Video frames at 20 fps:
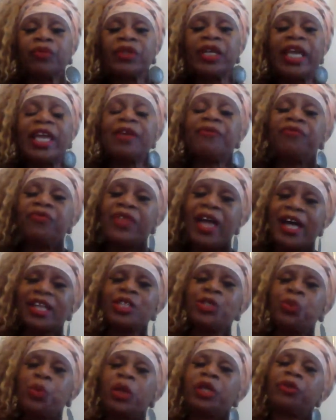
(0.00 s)
If
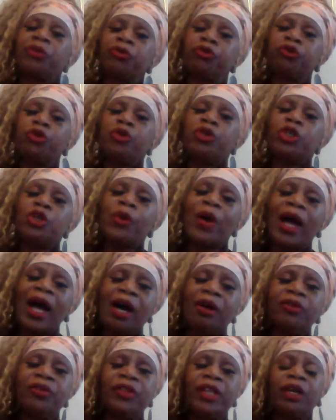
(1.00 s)
that's what threw you
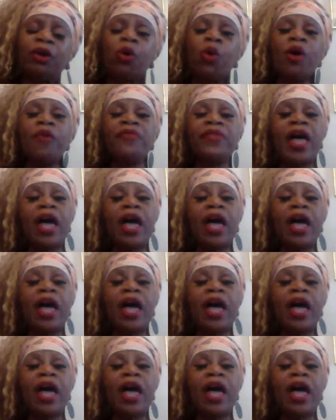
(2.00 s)
out there on